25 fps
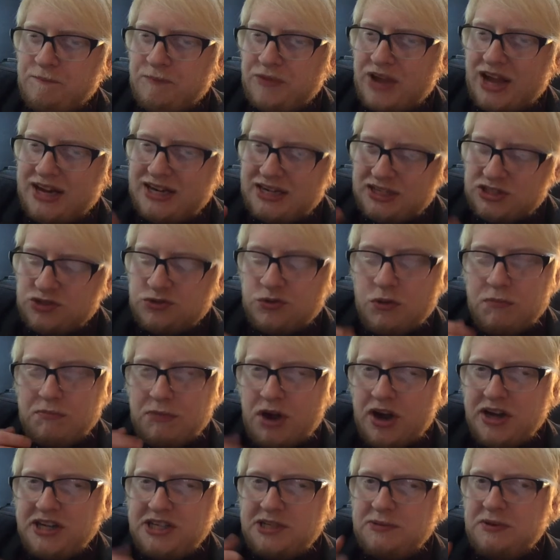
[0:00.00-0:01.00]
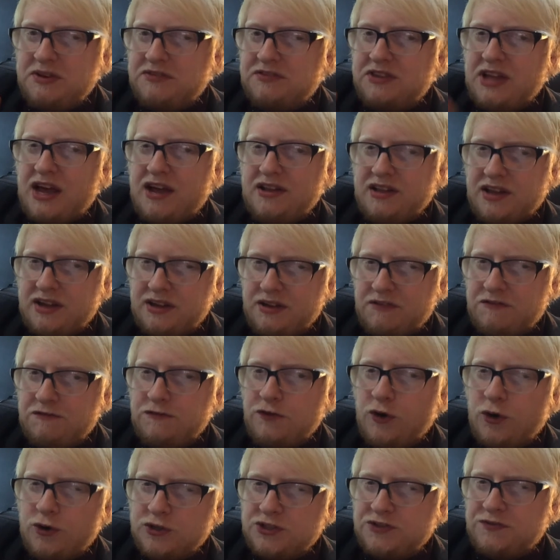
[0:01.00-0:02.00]
And it's reminding me of that, like,
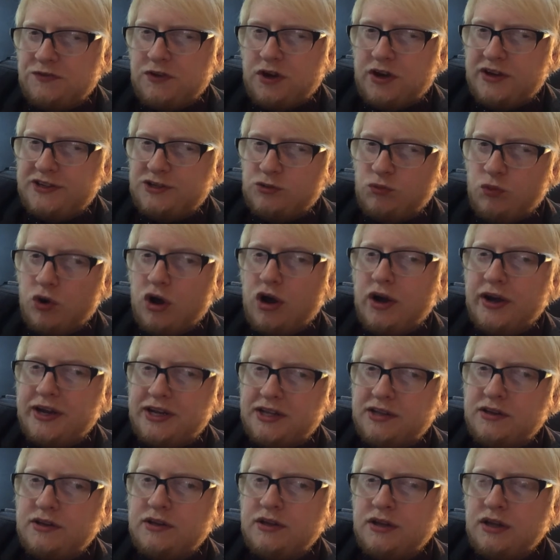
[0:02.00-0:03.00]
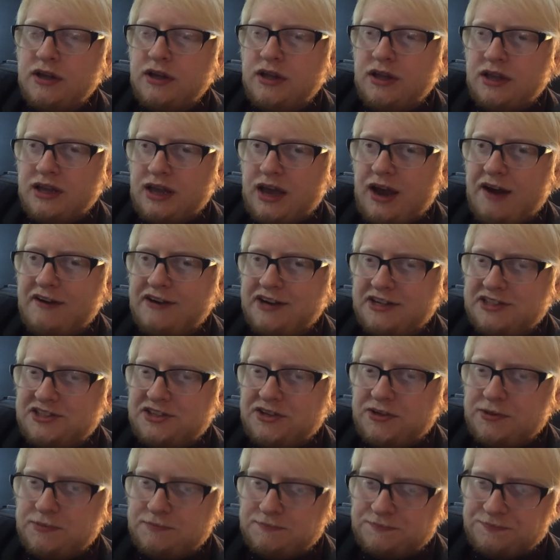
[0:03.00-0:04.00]
fortified wine
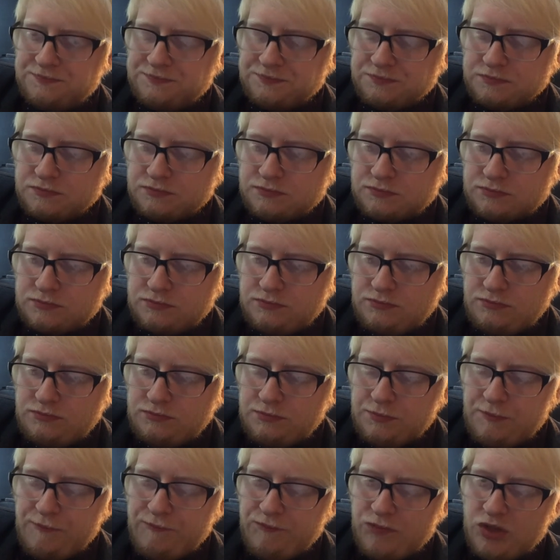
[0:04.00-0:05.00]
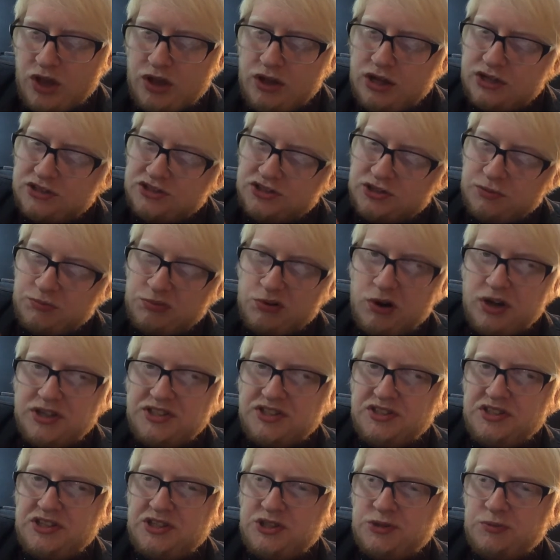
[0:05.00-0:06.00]
character.
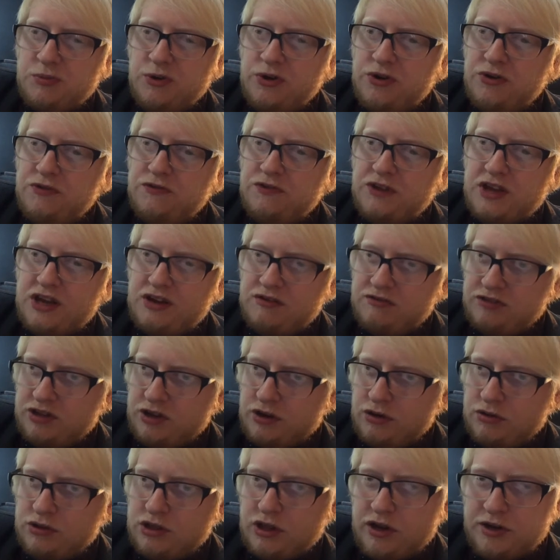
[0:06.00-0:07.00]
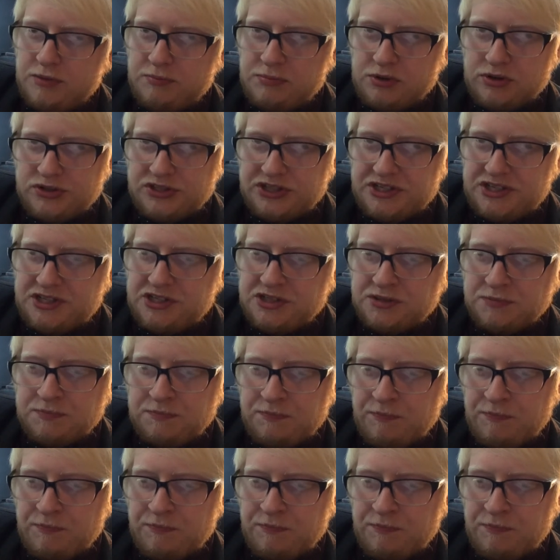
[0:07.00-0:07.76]
Surprisingly smooth, even though light-bodied.